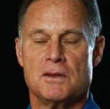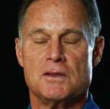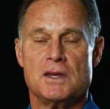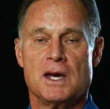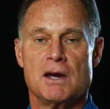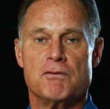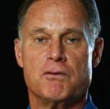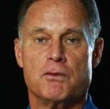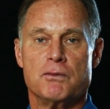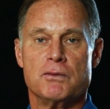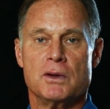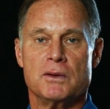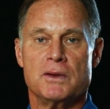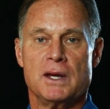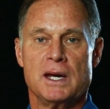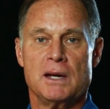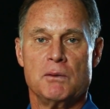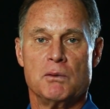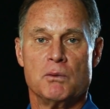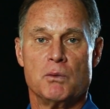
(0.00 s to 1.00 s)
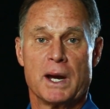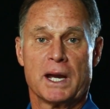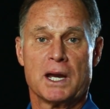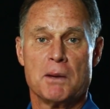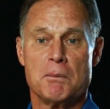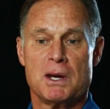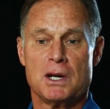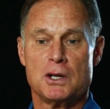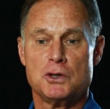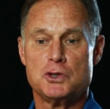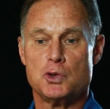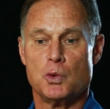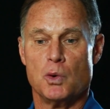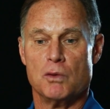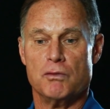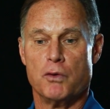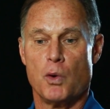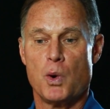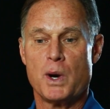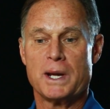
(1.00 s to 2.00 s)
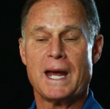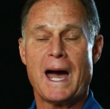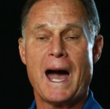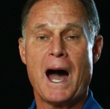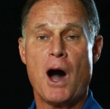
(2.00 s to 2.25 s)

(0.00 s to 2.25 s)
They, have, they recommended to avoid